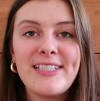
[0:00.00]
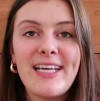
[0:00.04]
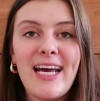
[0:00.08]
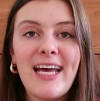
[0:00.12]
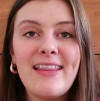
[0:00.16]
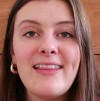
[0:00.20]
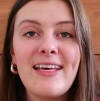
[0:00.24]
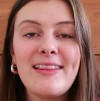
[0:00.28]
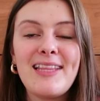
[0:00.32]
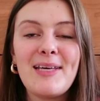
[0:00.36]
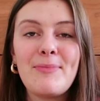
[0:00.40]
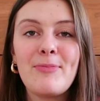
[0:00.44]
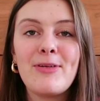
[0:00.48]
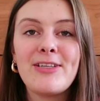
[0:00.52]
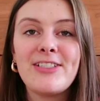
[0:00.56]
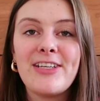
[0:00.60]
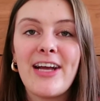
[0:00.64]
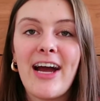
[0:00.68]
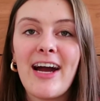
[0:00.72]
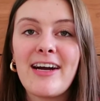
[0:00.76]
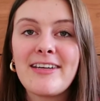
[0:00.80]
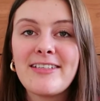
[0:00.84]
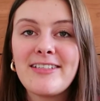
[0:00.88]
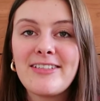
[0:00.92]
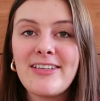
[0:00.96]
and that they
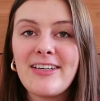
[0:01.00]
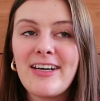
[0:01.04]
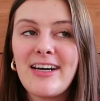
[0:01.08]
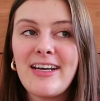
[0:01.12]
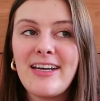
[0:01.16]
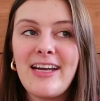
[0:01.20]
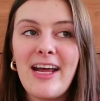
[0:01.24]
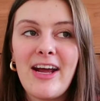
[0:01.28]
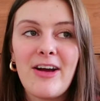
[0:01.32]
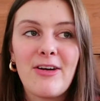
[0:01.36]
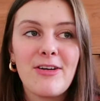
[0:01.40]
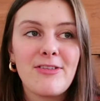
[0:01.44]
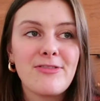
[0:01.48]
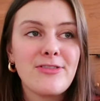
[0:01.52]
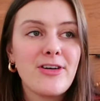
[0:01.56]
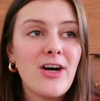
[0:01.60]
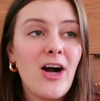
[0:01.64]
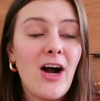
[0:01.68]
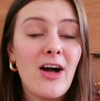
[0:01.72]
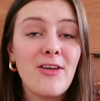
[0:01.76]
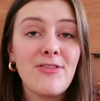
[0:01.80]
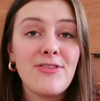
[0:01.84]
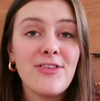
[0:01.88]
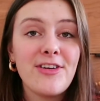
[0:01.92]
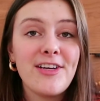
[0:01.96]
project an air of
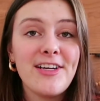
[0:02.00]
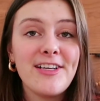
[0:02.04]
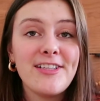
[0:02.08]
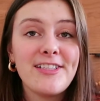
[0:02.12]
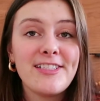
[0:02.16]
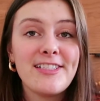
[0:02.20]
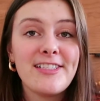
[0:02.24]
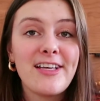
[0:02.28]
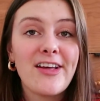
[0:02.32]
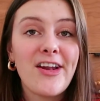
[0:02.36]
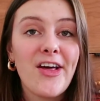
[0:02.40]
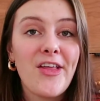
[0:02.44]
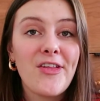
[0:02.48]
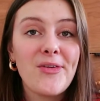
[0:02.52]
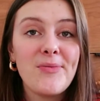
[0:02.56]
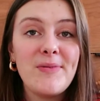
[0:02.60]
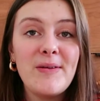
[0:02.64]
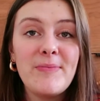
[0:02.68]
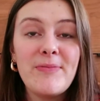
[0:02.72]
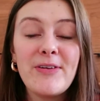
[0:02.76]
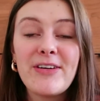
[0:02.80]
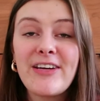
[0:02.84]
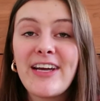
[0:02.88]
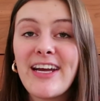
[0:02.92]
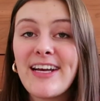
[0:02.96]
confidence that other
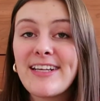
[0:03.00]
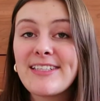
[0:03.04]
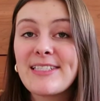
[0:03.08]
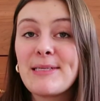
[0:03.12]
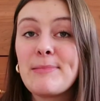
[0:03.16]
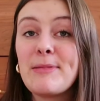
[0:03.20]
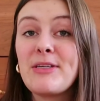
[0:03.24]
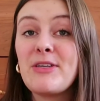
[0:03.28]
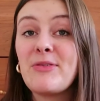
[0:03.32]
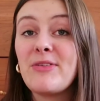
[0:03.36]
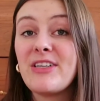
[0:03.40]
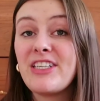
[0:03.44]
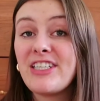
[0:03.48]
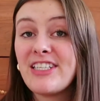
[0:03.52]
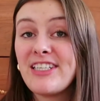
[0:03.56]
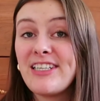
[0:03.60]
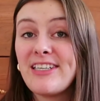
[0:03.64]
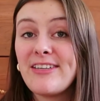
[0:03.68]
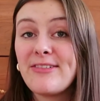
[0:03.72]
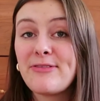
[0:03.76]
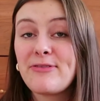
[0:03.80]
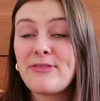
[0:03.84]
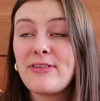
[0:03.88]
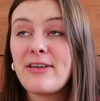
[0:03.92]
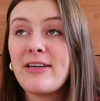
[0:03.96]
people can't seem to
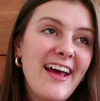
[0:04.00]
achieve.